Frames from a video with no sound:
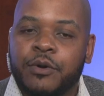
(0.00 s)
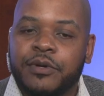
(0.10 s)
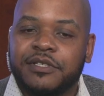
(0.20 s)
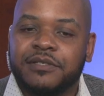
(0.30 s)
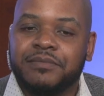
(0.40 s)

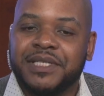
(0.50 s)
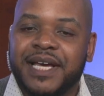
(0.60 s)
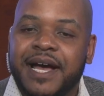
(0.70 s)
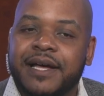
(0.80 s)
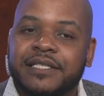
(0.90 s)
going to be
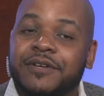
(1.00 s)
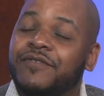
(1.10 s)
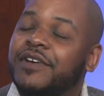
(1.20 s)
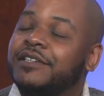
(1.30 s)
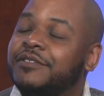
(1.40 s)
as
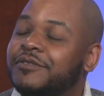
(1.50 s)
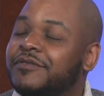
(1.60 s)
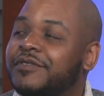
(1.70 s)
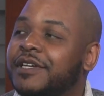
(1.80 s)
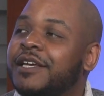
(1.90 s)

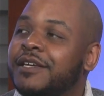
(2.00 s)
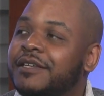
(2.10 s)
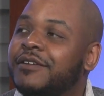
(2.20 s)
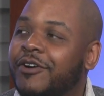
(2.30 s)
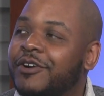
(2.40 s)
effective
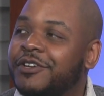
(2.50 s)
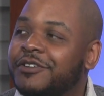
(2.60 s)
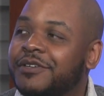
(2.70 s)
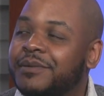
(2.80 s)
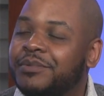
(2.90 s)
in our
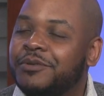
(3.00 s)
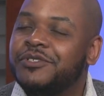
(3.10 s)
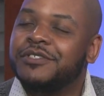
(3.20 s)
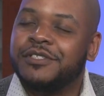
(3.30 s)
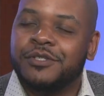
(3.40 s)
healing
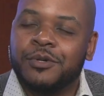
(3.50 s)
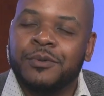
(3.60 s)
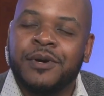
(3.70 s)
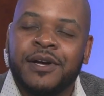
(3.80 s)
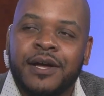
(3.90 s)
approaches.
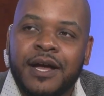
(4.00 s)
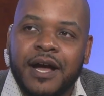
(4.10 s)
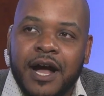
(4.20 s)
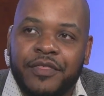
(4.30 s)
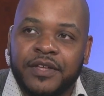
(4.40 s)
So,
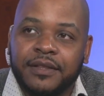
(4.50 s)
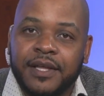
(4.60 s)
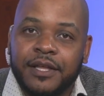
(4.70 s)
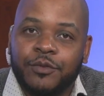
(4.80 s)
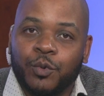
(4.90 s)
Mm. I think
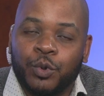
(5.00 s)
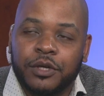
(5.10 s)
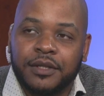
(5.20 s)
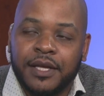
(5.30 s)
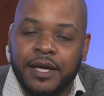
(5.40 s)
that the
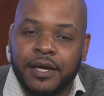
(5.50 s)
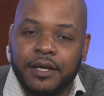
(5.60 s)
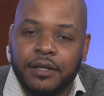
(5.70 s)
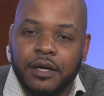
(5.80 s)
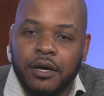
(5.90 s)
work
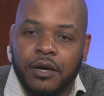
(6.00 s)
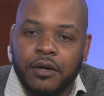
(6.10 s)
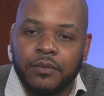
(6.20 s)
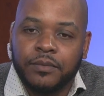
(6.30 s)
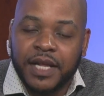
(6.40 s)
that
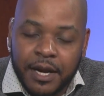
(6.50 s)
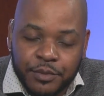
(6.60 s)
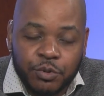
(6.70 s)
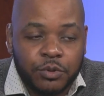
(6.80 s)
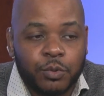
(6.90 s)
um, that I'm
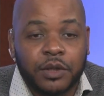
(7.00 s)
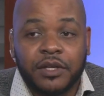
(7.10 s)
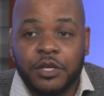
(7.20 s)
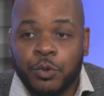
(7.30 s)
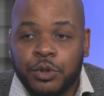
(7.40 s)
doing, the work
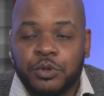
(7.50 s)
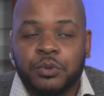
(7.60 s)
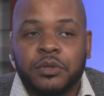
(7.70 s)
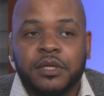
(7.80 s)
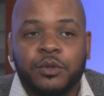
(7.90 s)
that you're
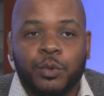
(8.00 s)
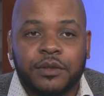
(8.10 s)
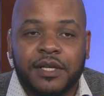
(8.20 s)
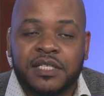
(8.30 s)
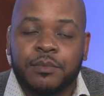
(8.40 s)
doing, the work
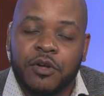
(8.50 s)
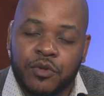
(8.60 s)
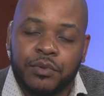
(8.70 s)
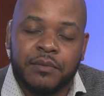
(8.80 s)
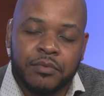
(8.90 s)
that some other
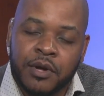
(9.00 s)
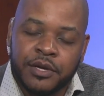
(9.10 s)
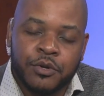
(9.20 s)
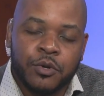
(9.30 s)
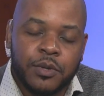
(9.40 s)
people I
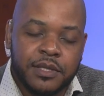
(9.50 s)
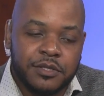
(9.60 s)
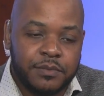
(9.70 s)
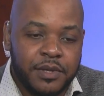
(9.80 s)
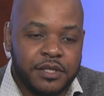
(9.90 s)
know in the
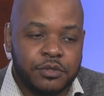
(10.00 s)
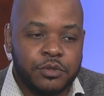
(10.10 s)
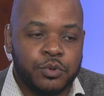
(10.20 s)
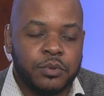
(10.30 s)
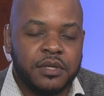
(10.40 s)
space are
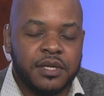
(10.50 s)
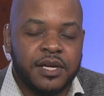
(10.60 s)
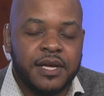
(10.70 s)
doing,